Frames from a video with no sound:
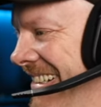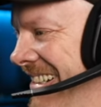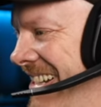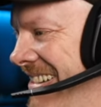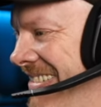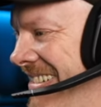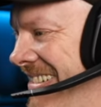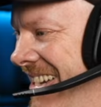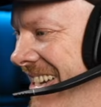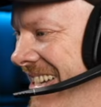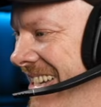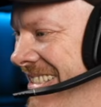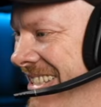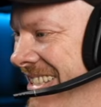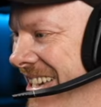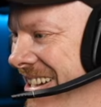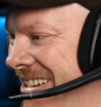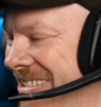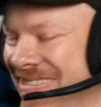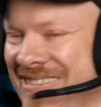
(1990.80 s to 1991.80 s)
okay,
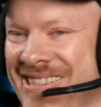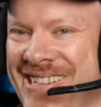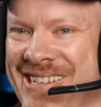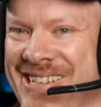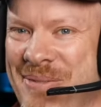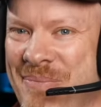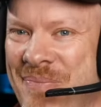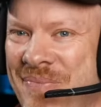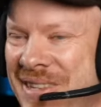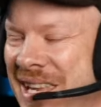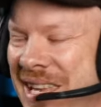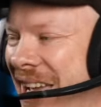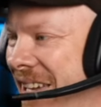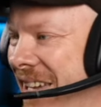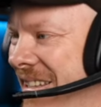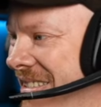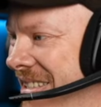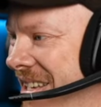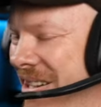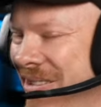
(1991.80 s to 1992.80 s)
so um, yeah,
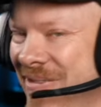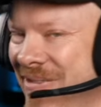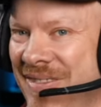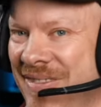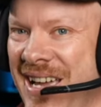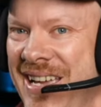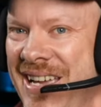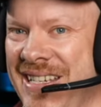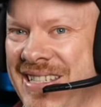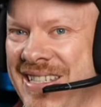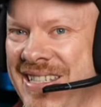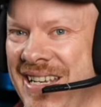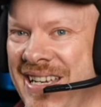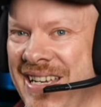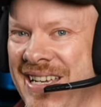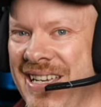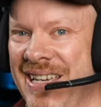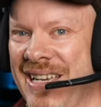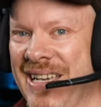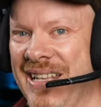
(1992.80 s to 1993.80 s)
so that is
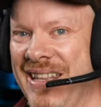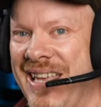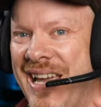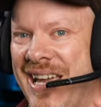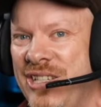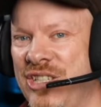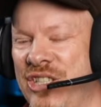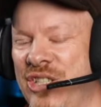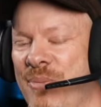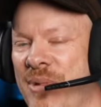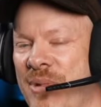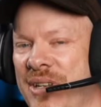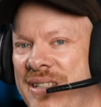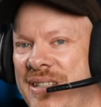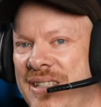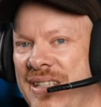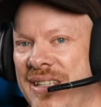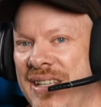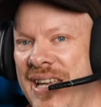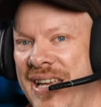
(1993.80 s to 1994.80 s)
that is some
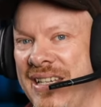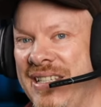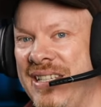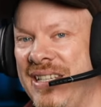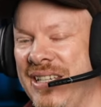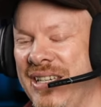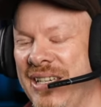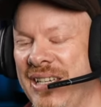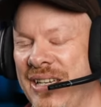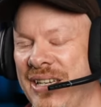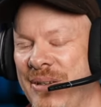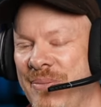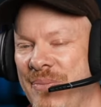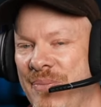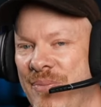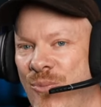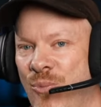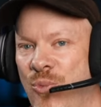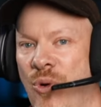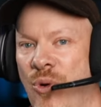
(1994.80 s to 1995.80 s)
that is
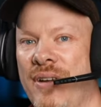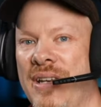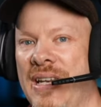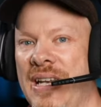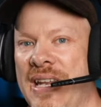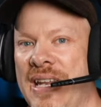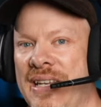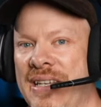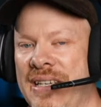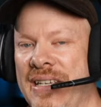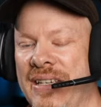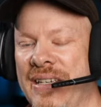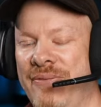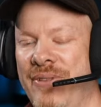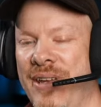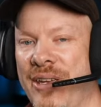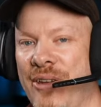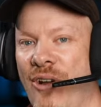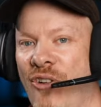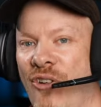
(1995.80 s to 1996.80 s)
um, one li- uh,
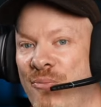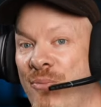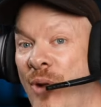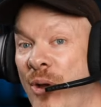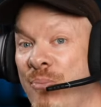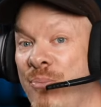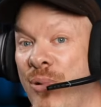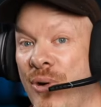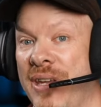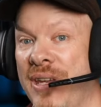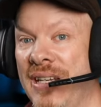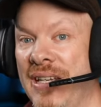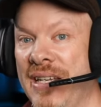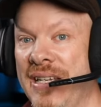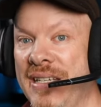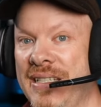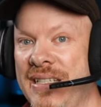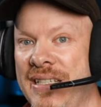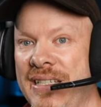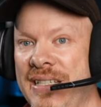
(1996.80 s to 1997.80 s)
thing off my bucket
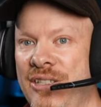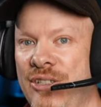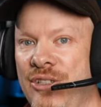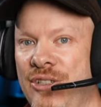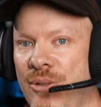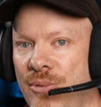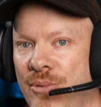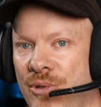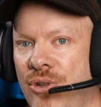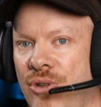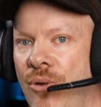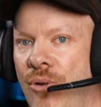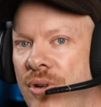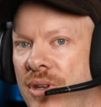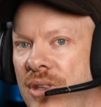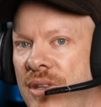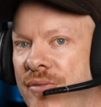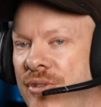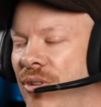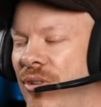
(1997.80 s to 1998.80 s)
list is to do a talk at
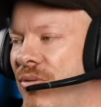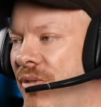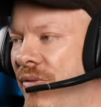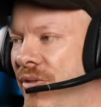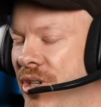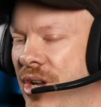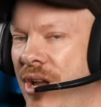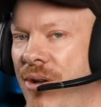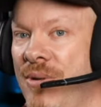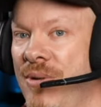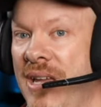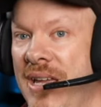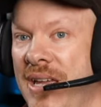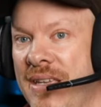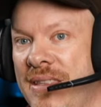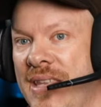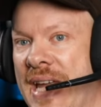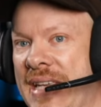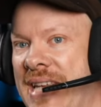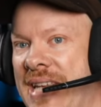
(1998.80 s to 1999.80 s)
the photography show
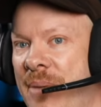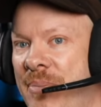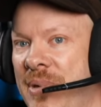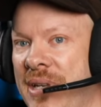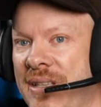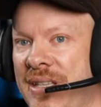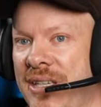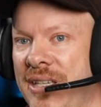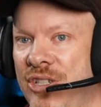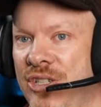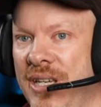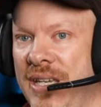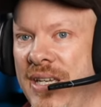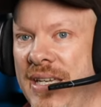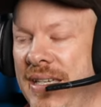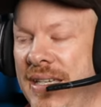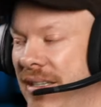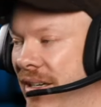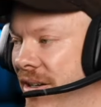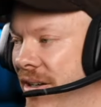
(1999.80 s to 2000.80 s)
that is happening this
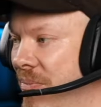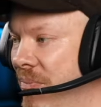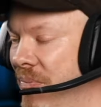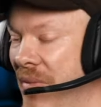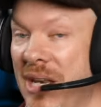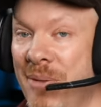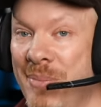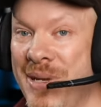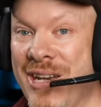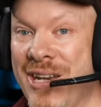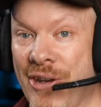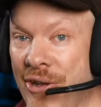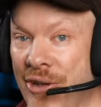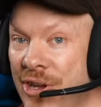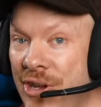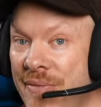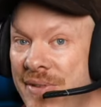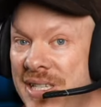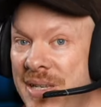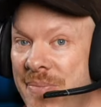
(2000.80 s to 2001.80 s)
year i'm a little bit
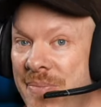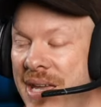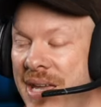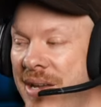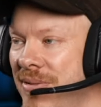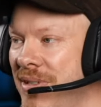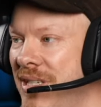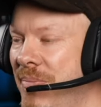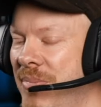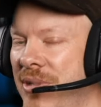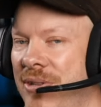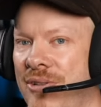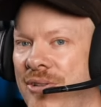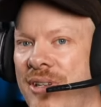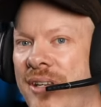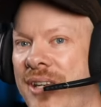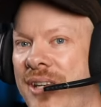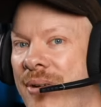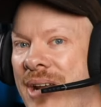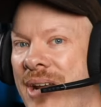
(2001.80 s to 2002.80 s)
nervous about it because i
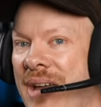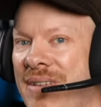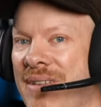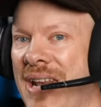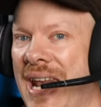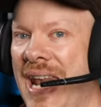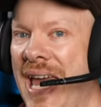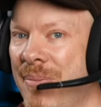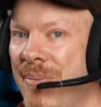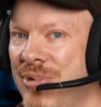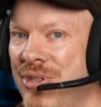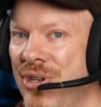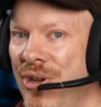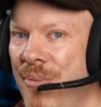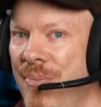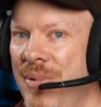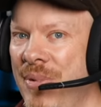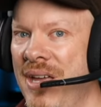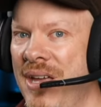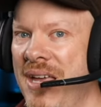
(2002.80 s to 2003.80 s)
don't have a
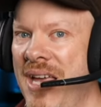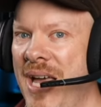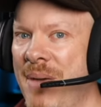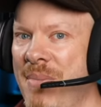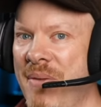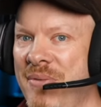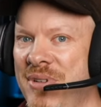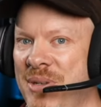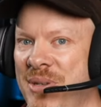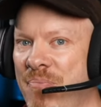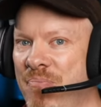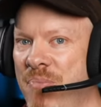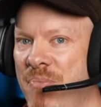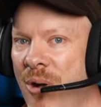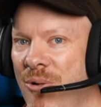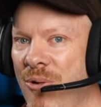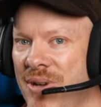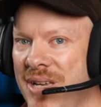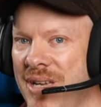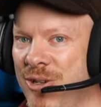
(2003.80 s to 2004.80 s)
laptop i'm having to
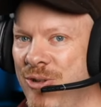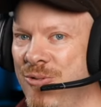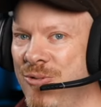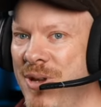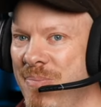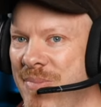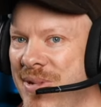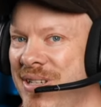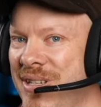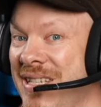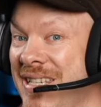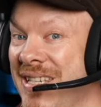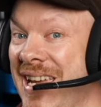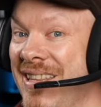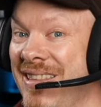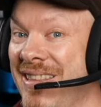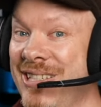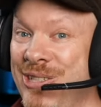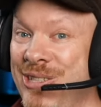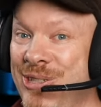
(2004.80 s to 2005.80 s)
borrow equipment to get
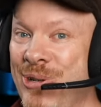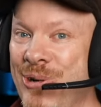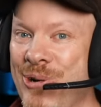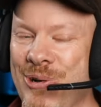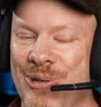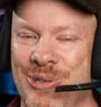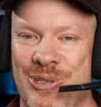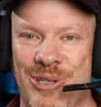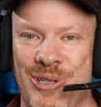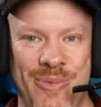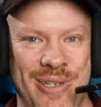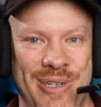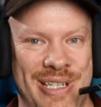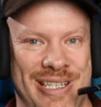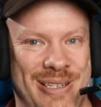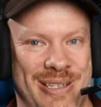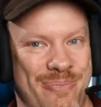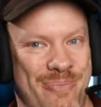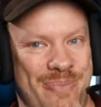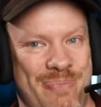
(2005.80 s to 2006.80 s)
this talk done which
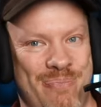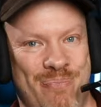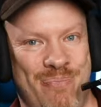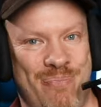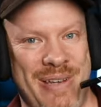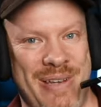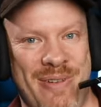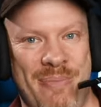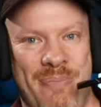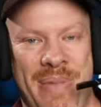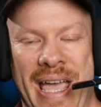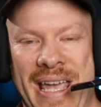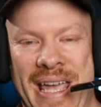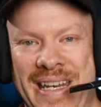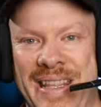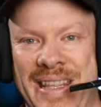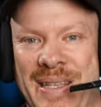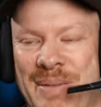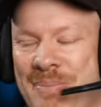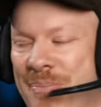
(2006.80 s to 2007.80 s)
is a bit of a pain
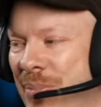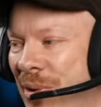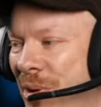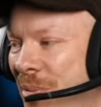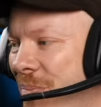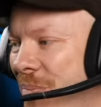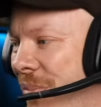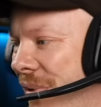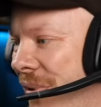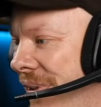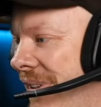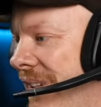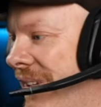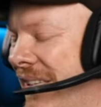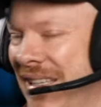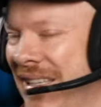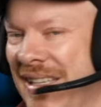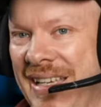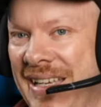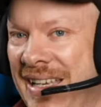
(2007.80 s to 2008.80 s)
in the bum but
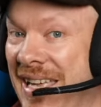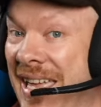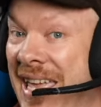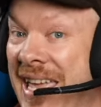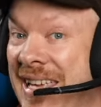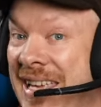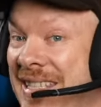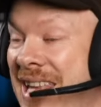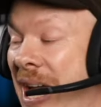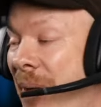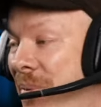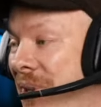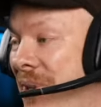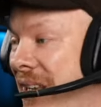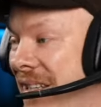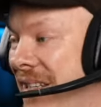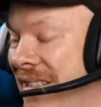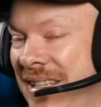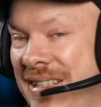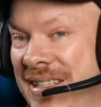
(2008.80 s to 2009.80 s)
hey, it's
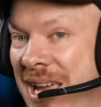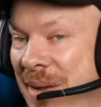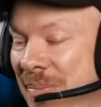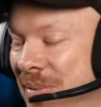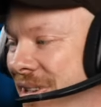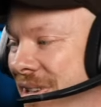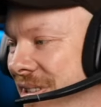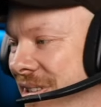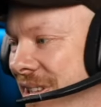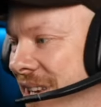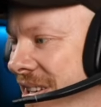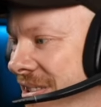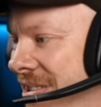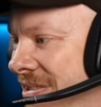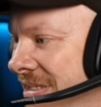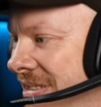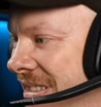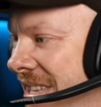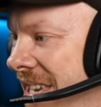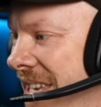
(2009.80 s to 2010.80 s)
happening. It's happening. So
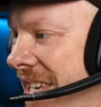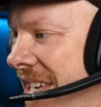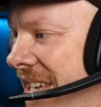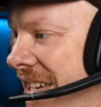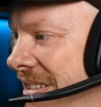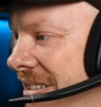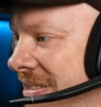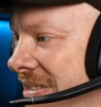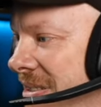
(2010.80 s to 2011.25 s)
there you go.